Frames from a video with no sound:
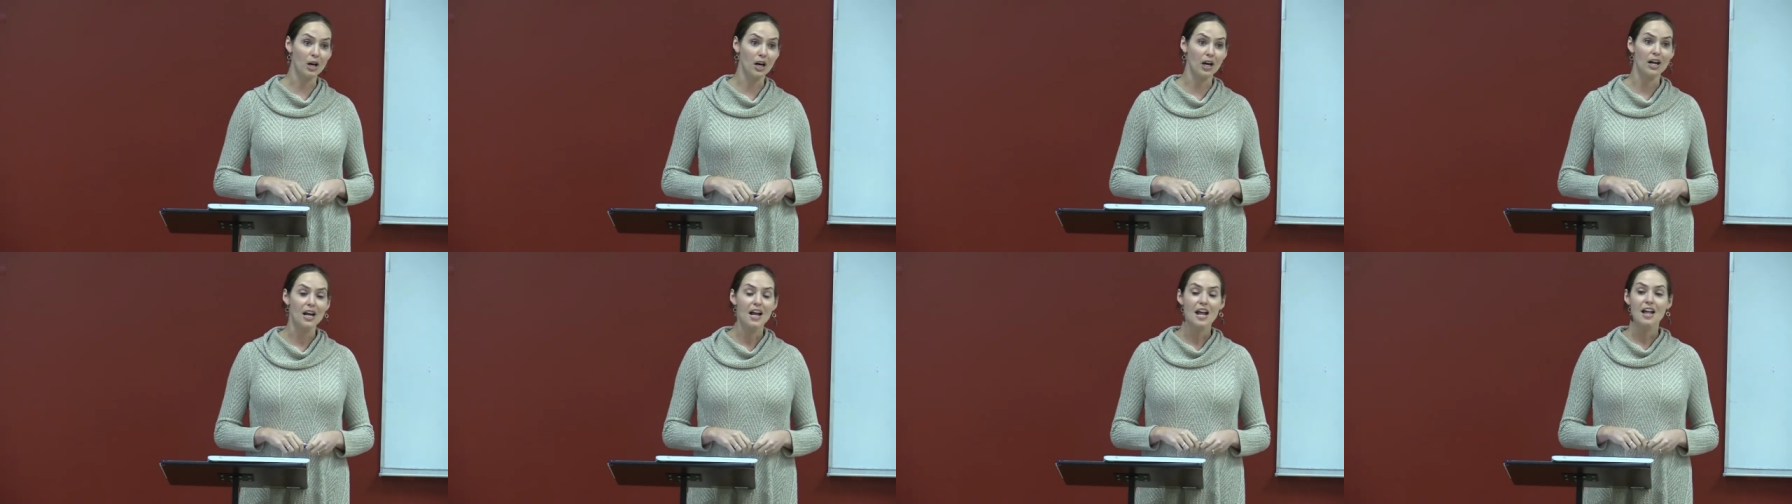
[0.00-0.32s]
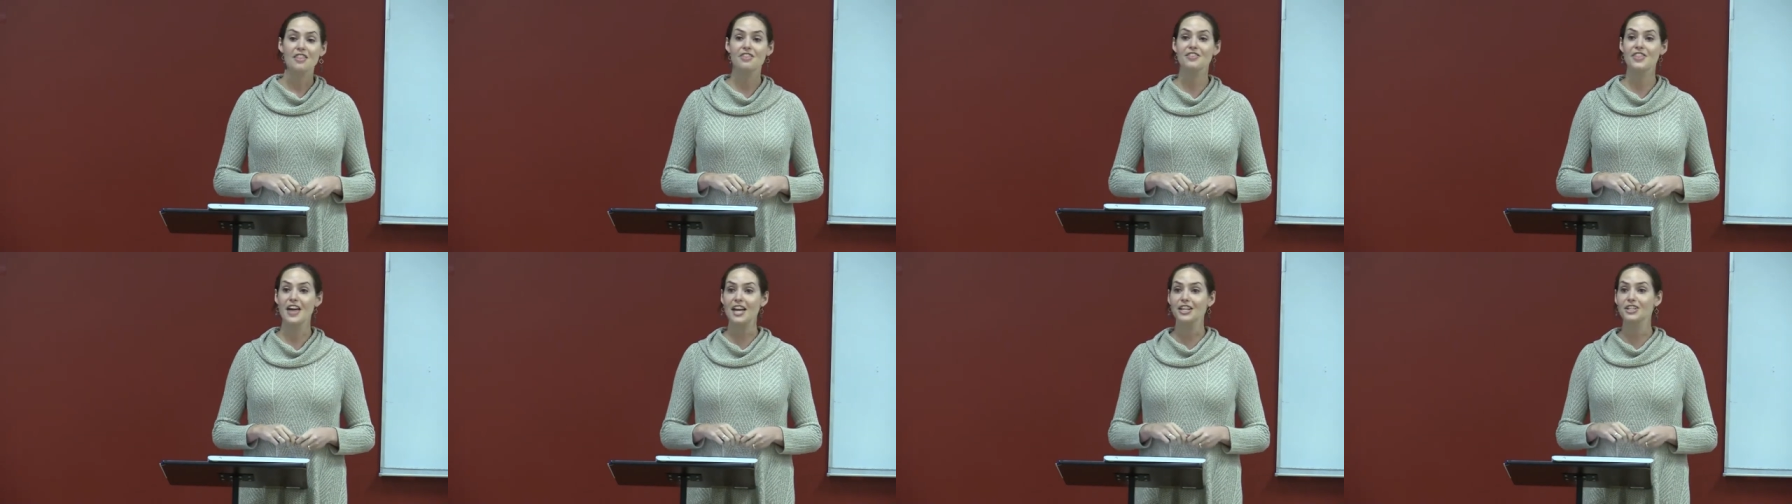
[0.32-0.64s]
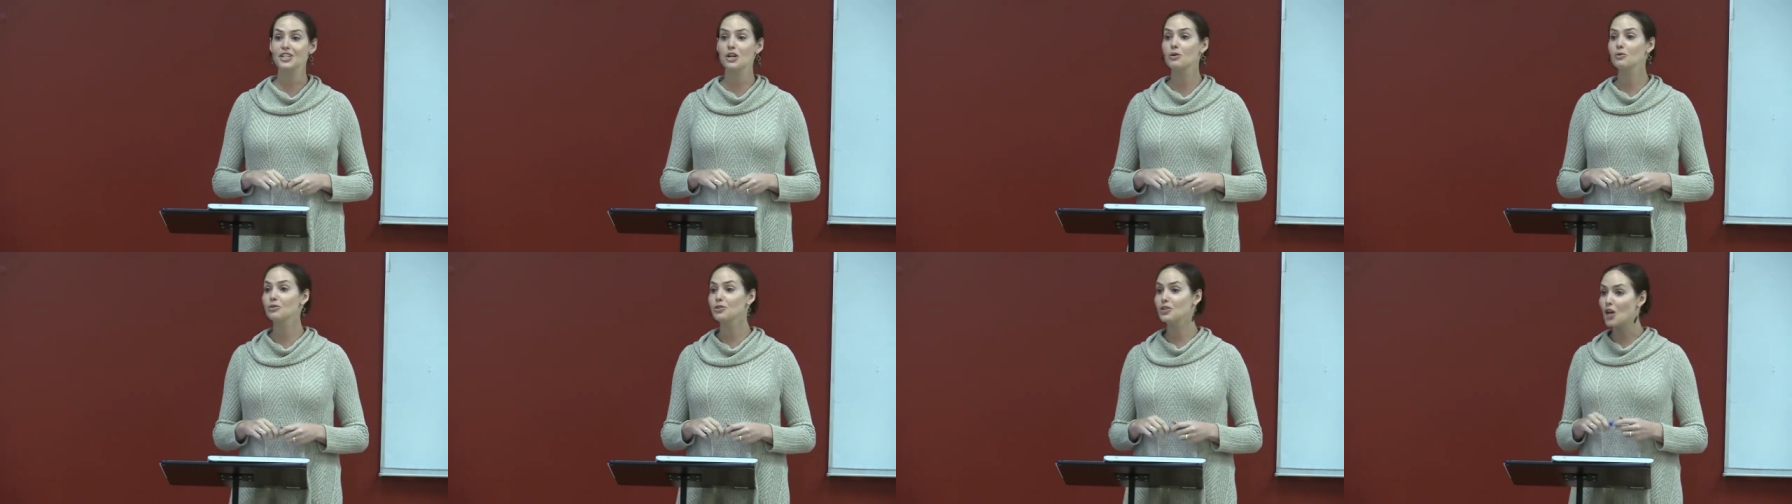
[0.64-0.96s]
they
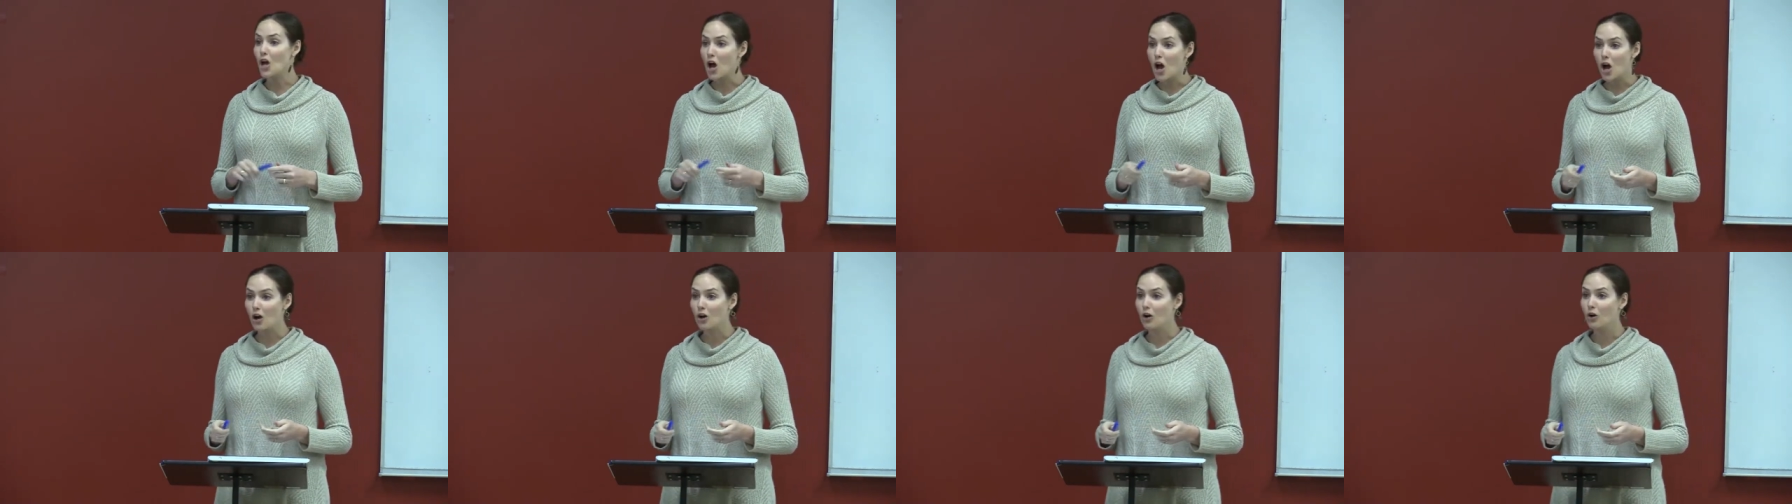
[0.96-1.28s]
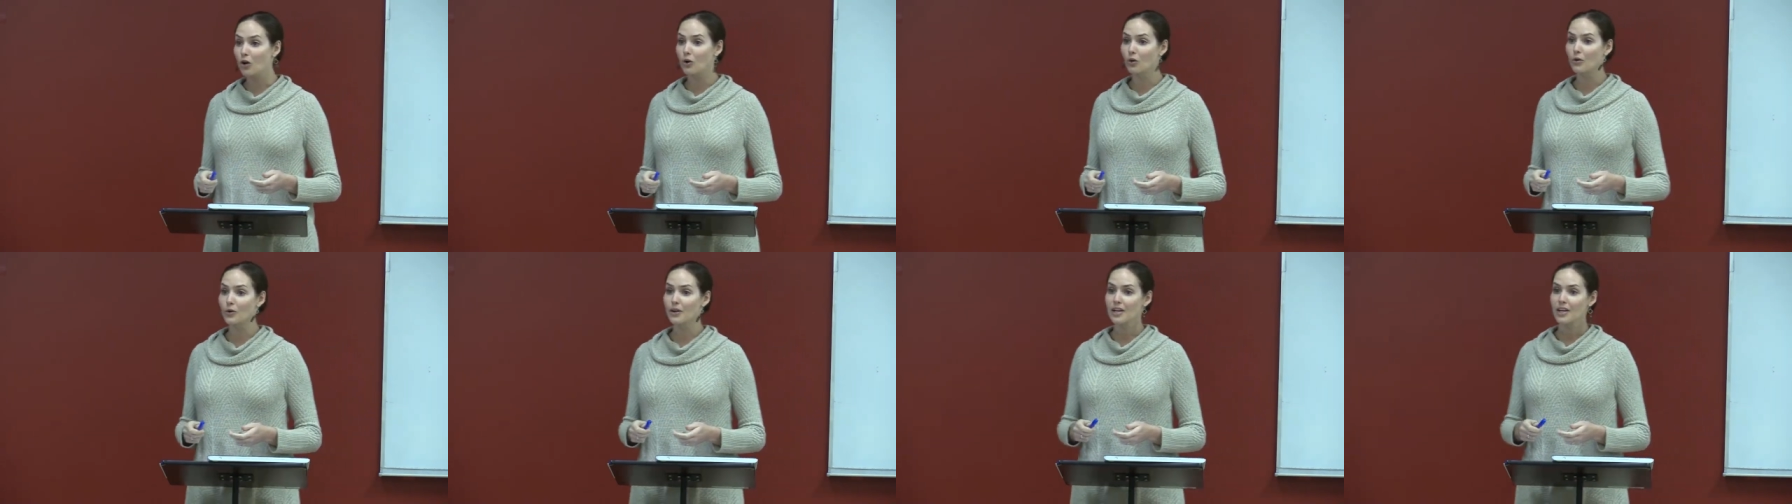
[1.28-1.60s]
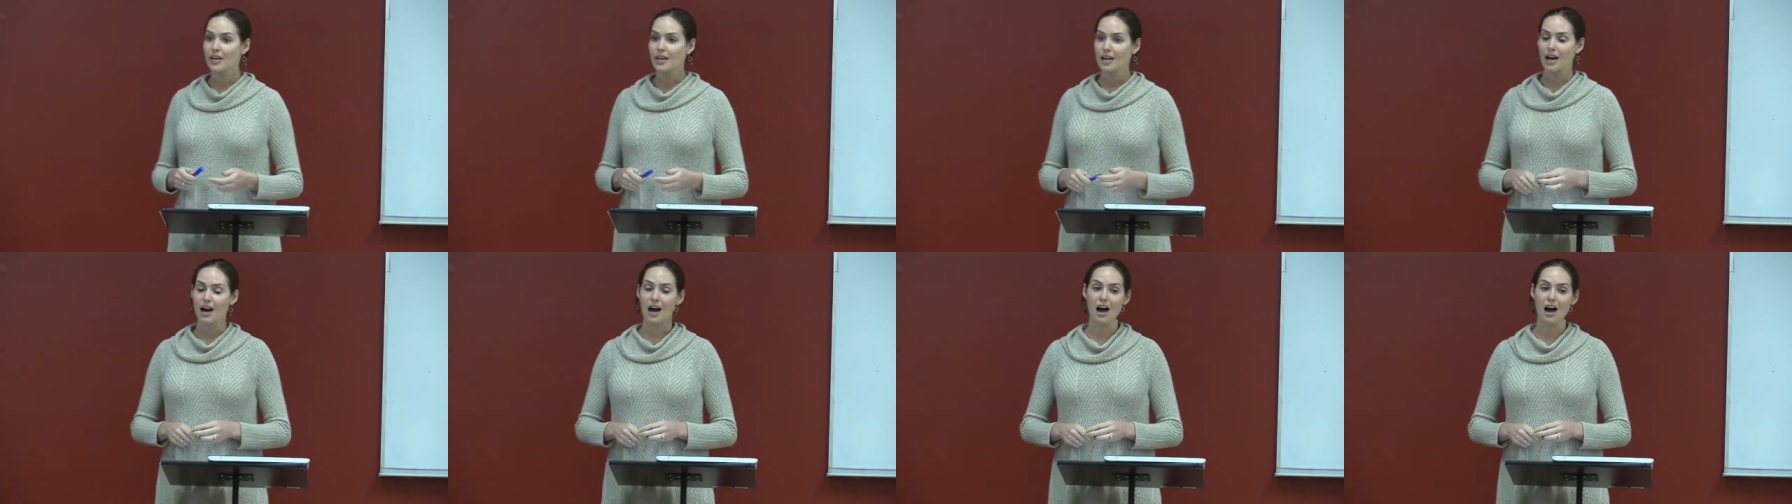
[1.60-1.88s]
don't know.